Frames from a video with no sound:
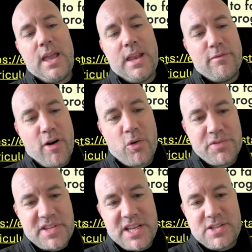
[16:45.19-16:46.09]
It
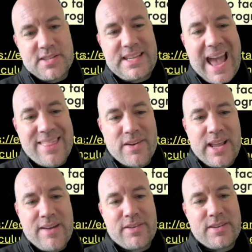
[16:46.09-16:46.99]
involves teachers
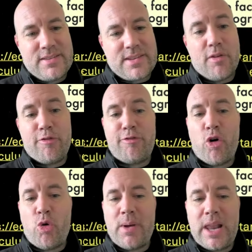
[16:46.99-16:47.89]
gathering evidence
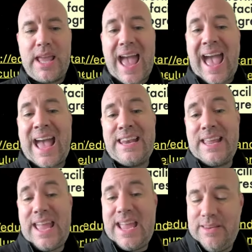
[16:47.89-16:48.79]
formally
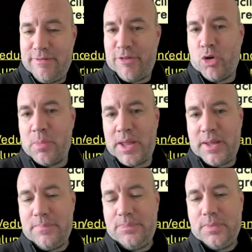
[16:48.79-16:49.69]
and informally.